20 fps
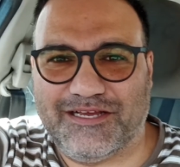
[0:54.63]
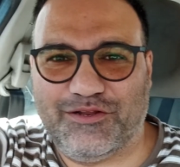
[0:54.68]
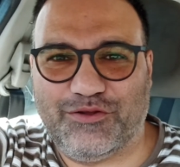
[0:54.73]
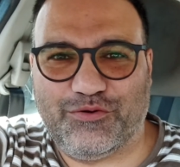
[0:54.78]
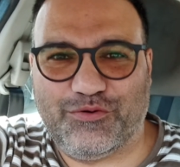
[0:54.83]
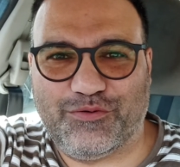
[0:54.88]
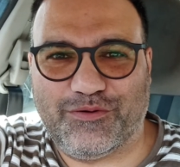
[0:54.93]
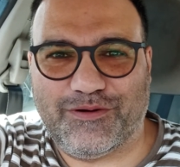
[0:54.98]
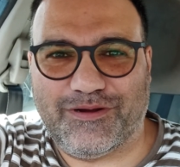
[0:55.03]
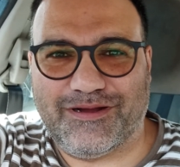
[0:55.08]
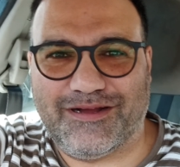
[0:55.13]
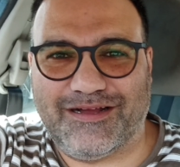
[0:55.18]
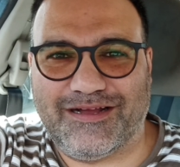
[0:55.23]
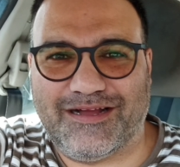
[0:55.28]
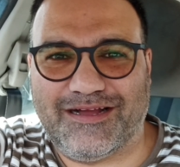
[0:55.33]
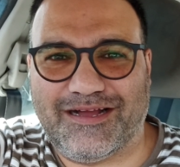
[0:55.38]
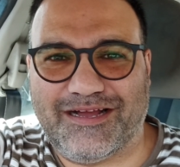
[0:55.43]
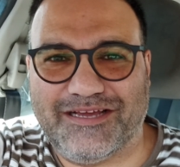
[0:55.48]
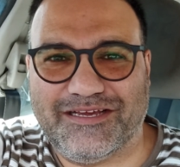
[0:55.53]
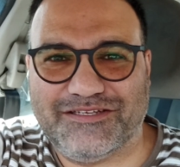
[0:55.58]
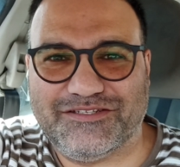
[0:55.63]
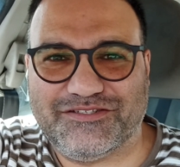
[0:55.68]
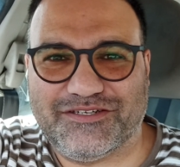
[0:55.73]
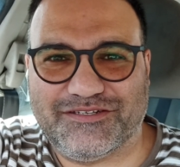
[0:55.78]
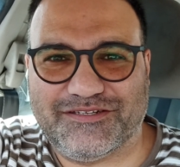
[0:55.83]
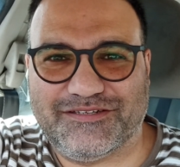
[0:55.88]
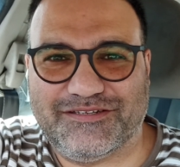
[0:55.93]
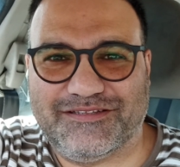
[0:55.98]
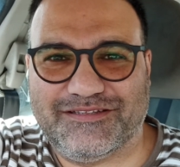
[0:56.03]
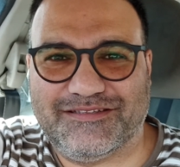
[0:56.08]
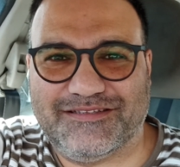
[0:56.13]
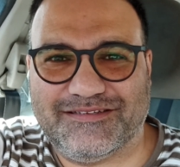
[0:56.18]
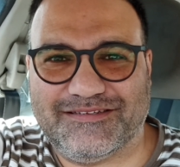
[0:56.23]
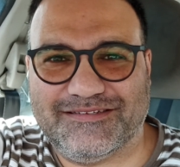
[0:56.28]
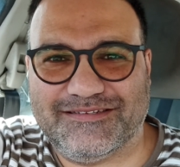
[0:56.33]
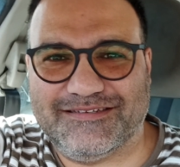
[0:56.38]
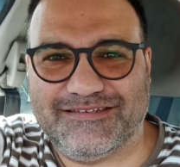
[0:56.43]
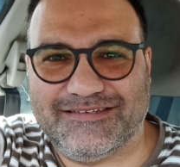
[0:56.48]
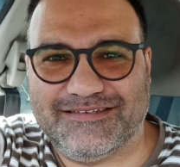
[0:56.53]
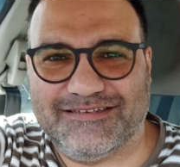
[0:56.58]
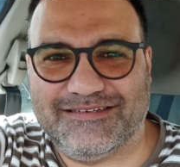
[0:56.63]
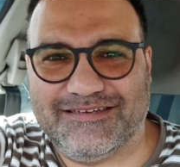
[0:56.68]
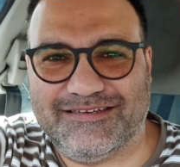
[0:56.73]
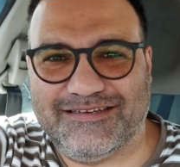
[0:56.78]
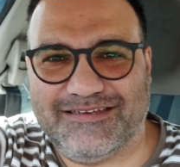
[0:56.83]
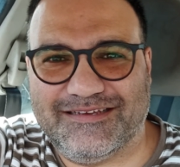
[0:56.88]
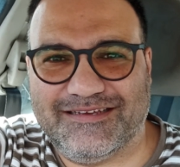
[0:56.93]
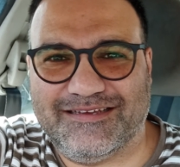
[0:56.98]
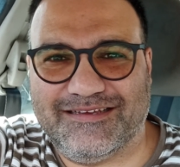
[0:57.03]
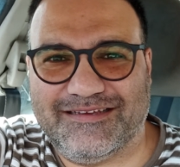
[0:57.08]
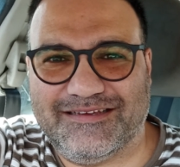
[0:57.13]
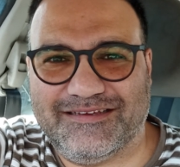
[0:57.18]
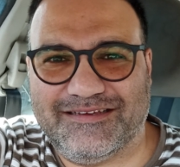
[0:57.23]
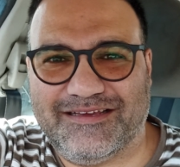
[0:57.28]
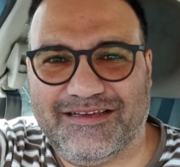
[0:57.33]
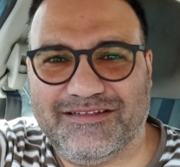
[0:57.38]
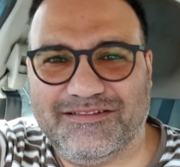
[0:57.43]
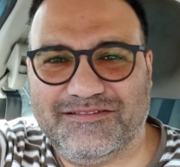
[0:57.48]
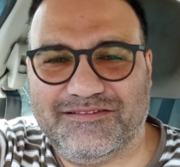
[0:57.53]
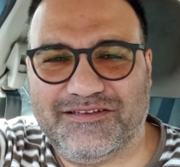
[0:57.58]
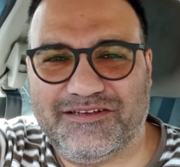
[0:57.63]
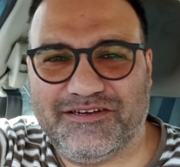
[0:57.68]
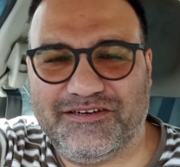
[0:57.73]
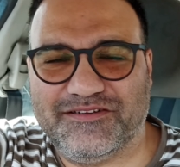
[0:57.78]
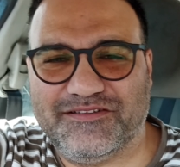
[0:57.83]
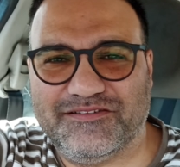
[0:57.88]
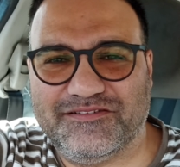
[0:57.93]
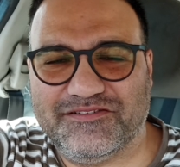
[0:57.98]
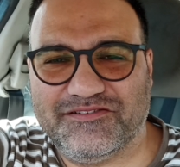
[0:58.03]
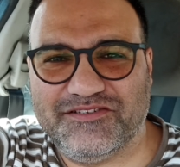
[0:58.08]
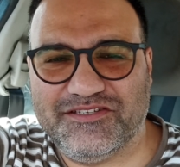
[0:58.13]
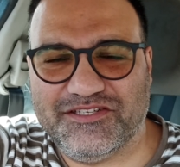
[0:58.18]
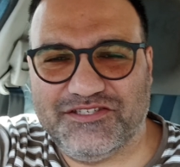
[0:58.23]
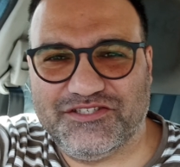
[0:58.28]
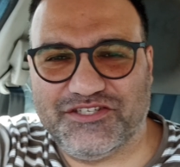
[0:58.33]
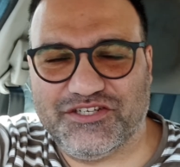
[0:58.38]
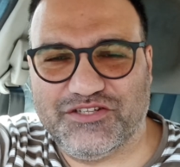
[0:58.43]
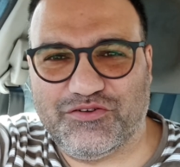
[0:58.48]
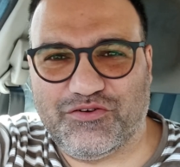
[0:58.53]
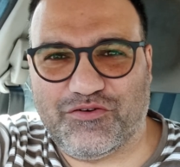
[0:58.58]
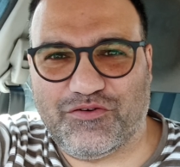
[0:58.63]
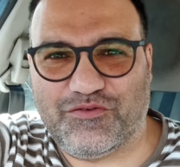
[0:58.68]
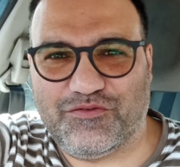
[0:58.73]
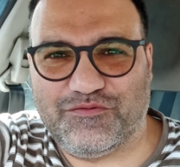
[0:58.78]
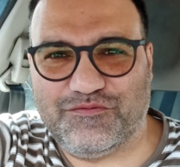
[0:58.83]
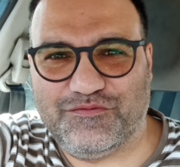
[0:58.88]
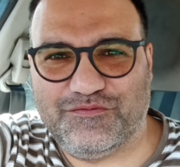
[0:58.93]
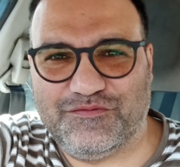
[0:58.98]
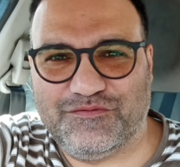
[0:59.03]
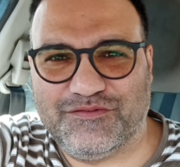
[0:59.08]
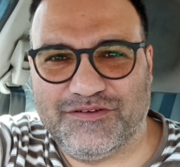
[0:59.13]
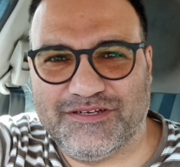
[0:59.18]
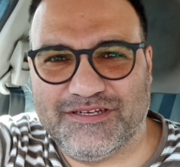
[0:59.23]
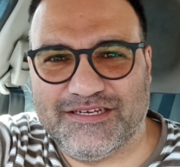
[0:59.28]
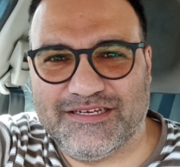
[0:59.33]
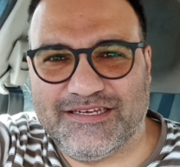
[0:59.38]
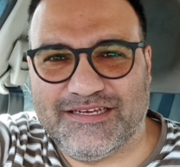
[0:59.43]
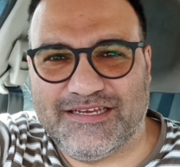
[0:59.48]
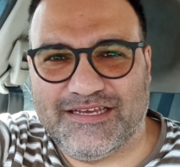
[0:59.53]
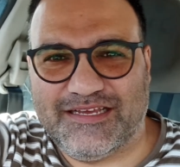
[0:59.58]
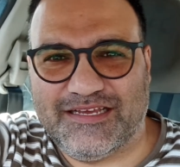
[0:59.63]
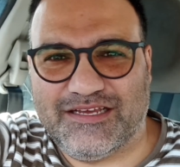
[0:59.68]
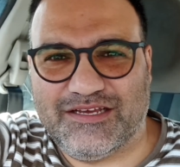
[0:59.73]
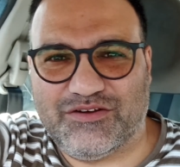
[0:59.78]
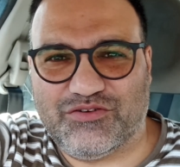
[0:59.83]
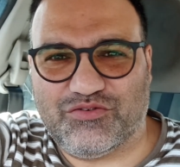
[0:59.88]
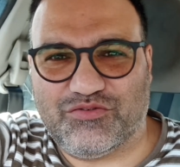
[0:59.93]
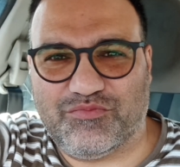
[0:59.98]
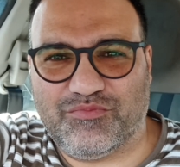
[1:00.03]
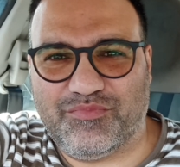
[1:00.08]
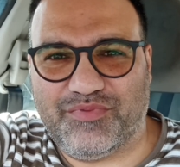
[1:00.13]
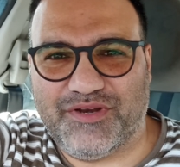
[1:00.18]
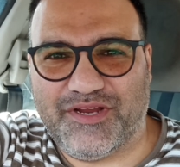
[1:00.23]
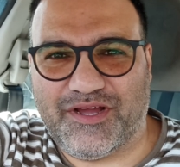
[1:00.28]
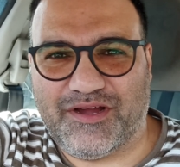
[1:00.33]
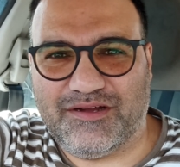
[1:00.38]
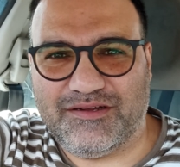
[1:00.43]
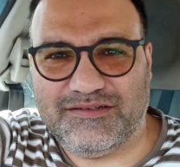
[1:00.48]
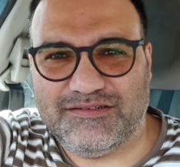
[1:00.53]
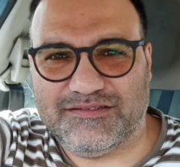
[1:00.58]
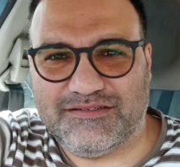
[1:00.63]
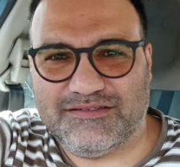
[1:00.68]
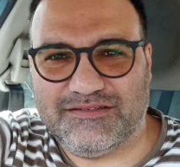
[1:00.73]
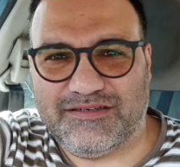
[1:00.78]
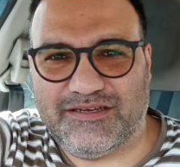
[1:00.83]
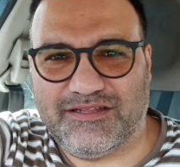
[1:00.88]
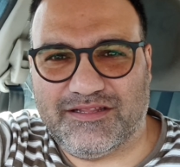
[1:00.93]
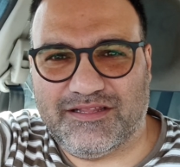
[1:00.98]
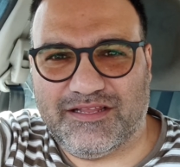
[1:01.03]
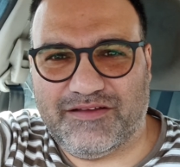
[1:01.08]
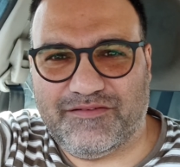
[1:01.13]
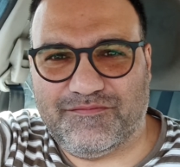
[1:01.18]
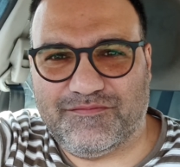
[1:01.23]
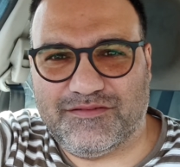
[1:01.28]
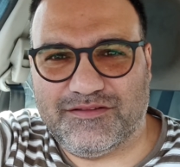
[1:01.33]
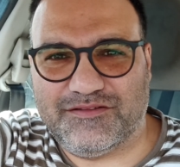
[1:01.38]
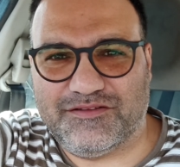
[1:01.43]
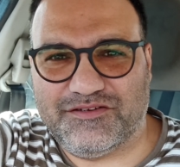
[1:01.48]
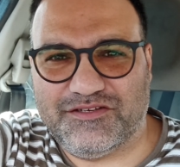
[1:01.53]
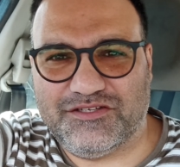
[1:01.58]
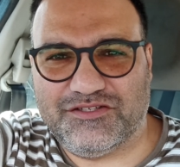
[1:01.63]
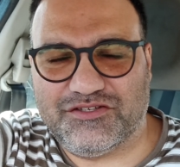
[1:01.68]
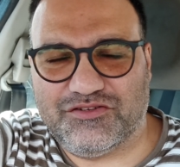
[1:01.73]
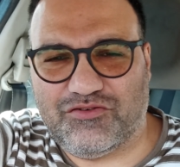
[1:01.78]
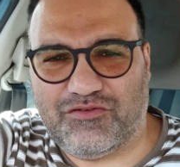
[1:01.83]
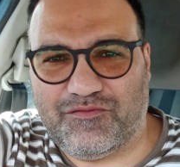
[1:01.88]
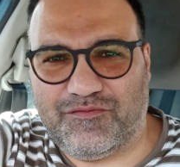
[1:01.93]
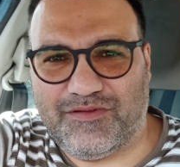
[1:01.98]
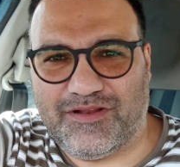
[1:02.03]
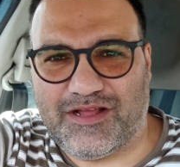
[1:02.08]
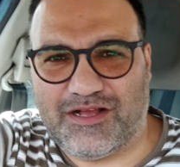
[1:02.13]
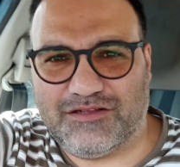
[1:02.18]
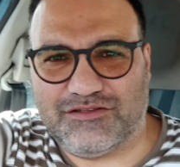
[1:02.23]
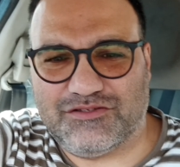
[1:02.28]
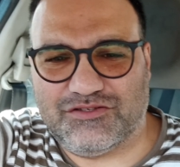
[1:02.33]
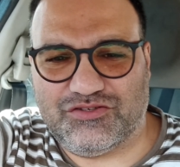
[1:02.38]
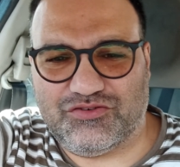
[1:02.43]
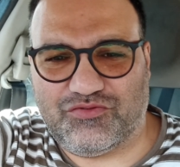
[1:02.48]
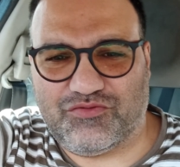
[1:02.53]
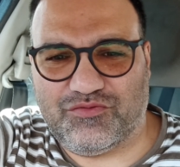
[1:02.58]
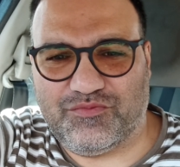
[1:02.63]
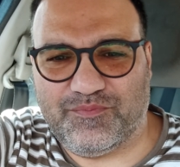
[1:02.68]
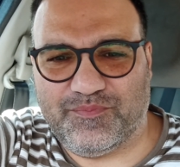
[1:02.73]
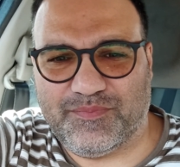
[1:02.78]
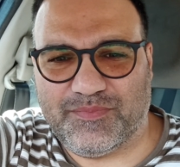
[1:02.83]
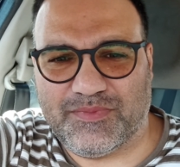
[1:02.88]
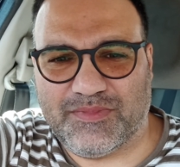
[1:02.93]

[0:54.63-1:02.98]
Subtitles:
Hello, I just entered the region of Umbria and left the region of Lazio.